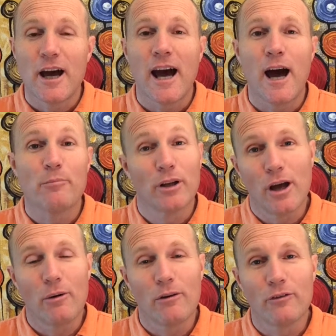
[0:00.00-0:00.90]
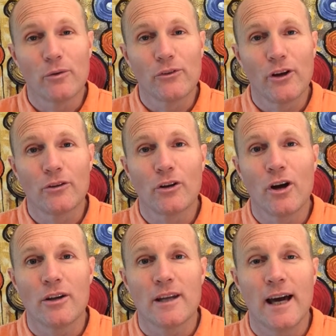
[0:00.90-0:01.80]
below I've also
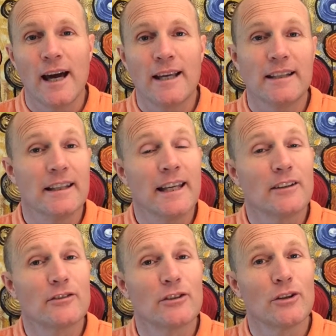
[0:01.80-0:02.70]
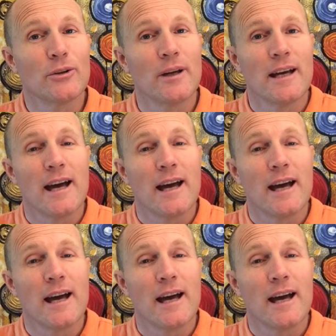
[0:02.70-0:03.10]
got a link to